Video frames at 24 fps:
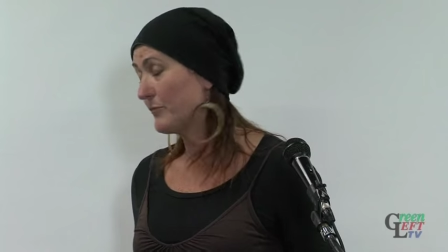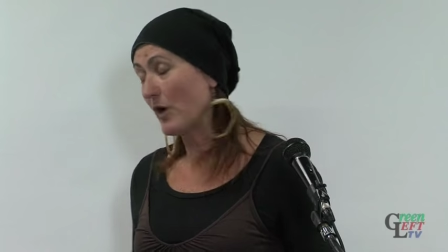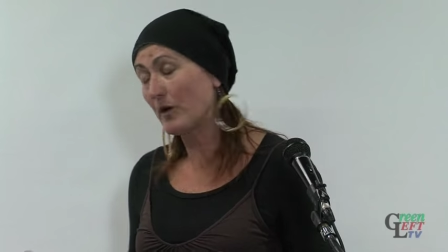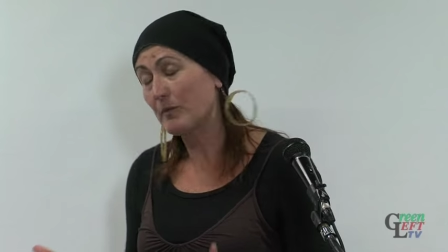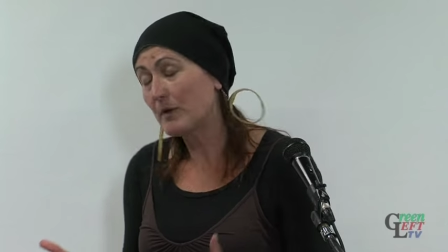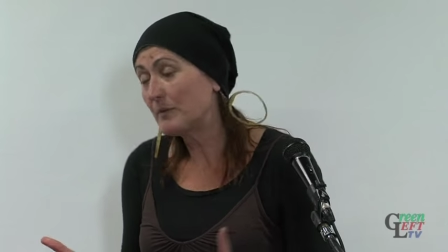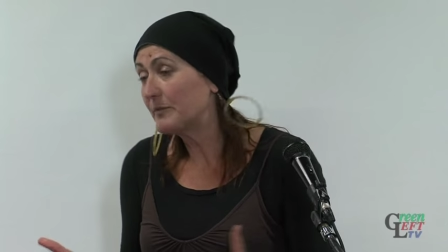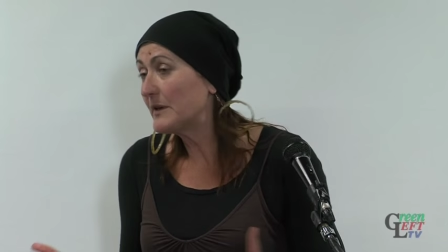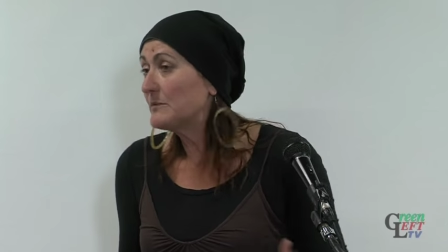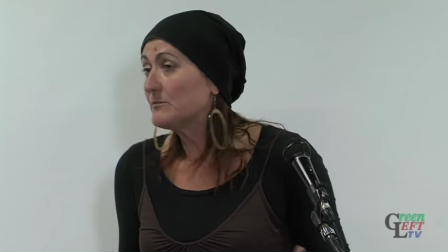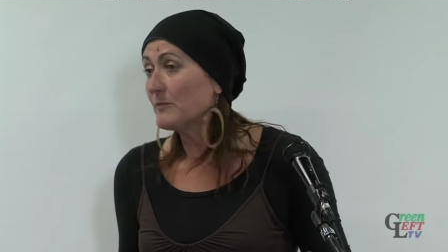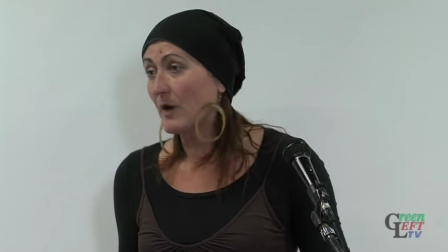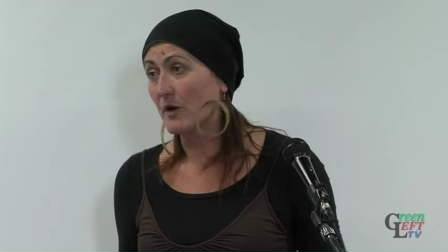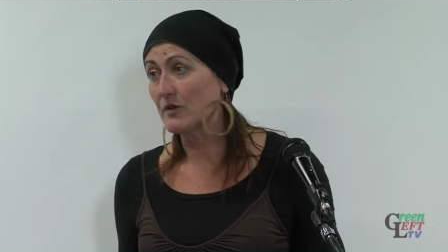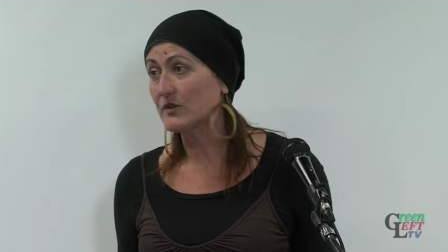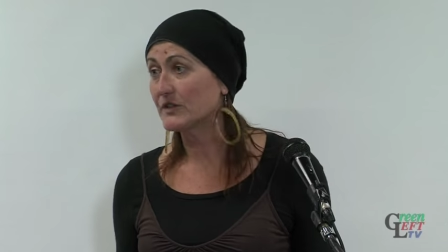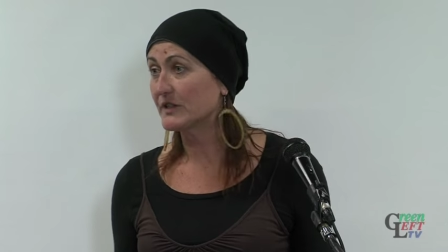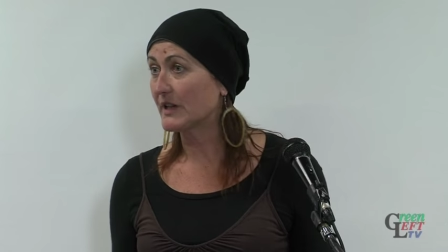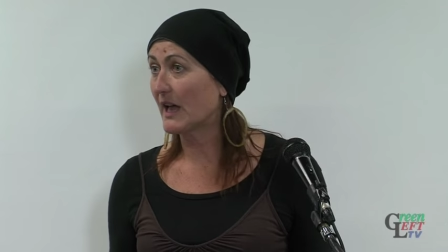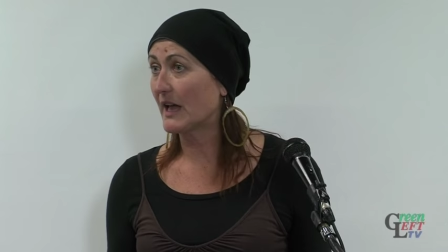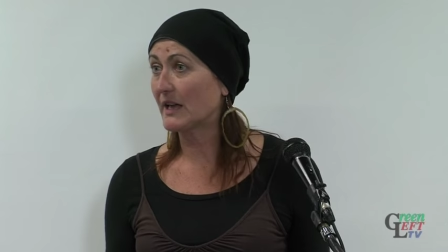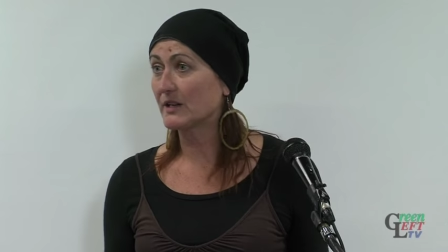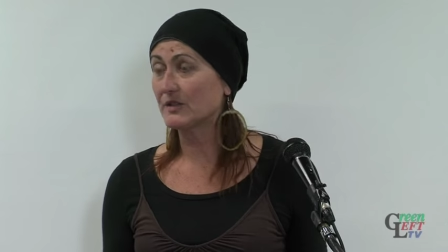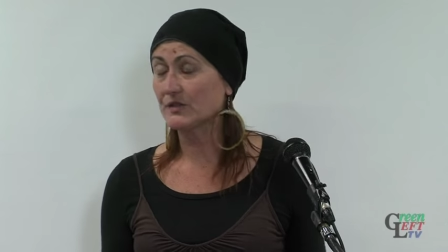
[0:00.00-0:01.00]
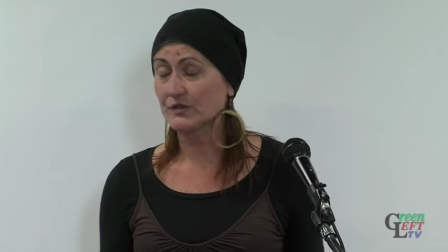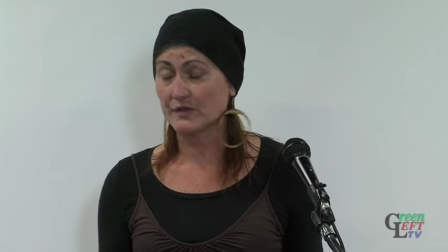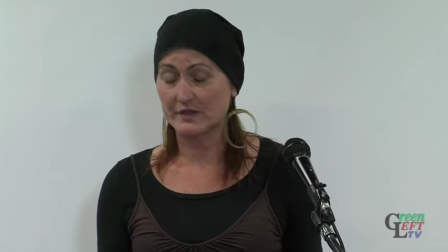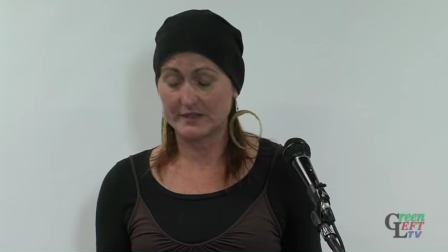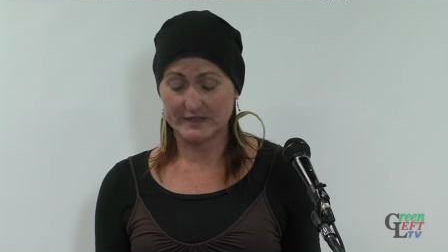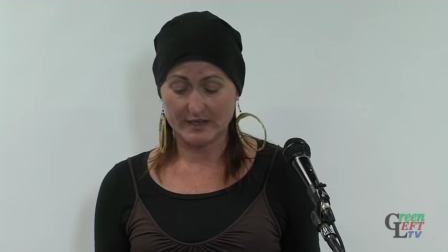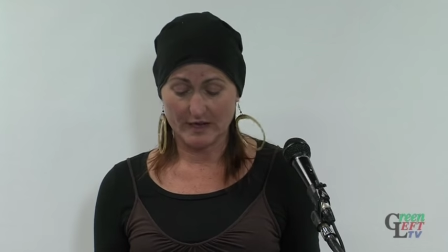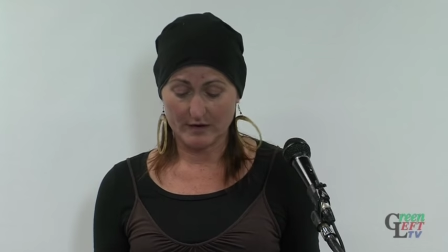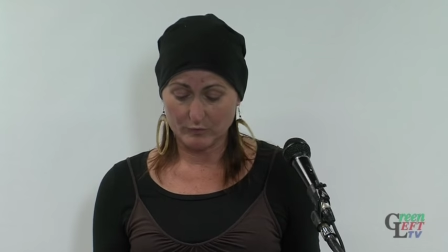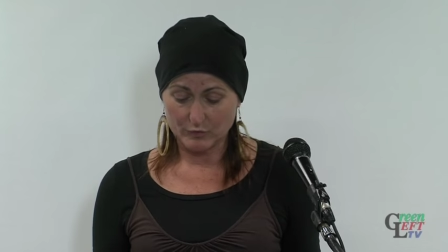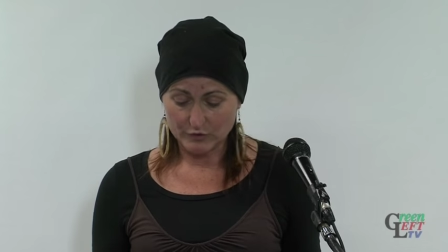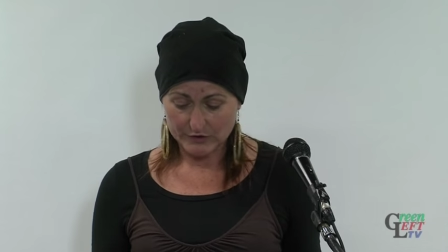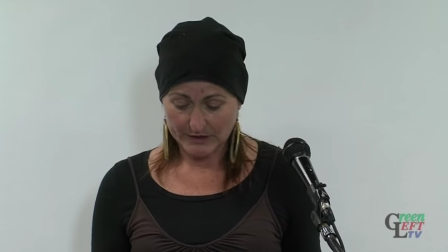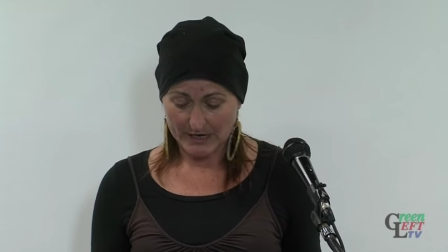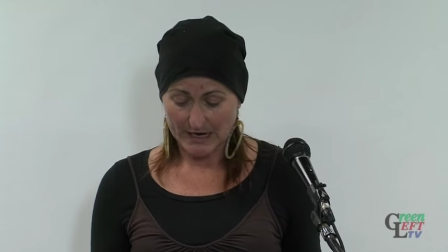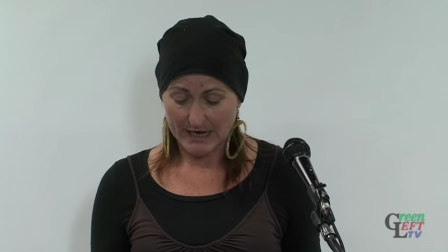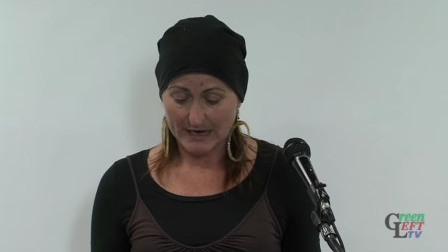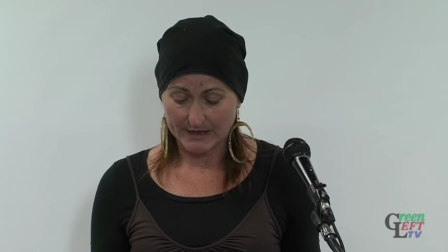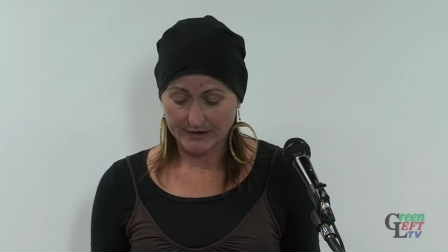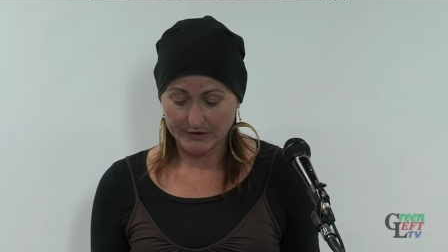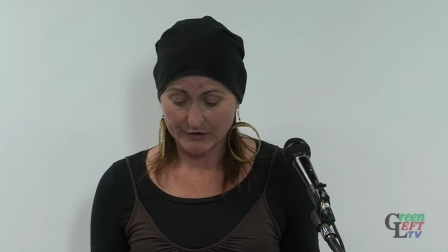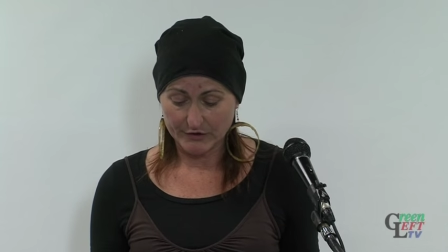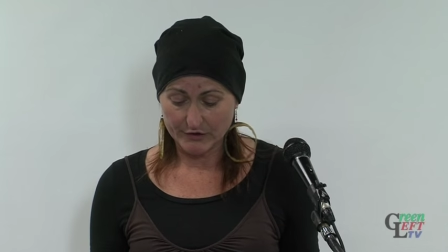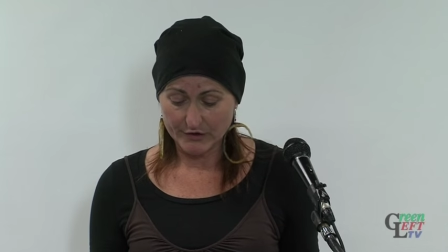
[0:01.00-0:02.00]
probably in most countries, I would
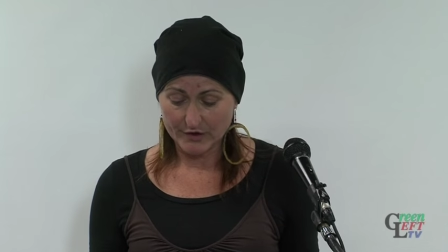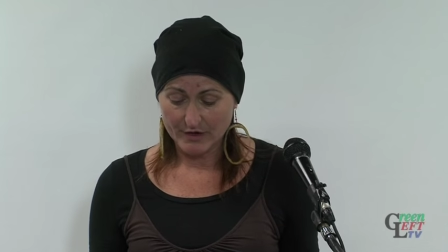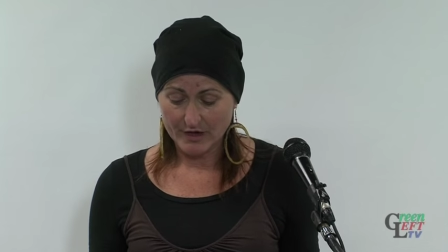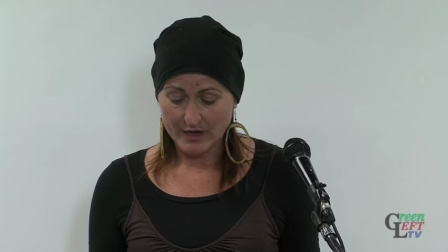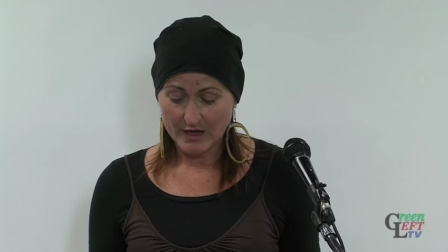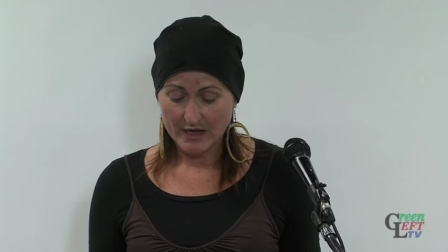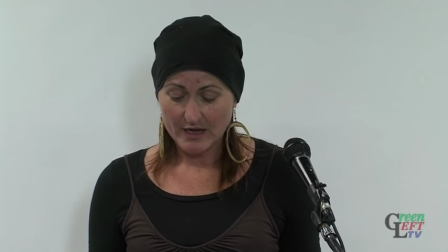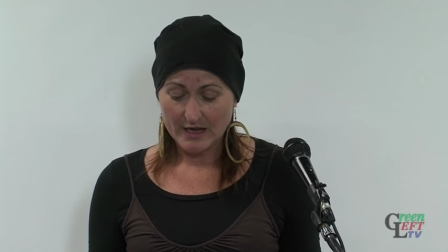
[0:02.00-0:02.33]
argue,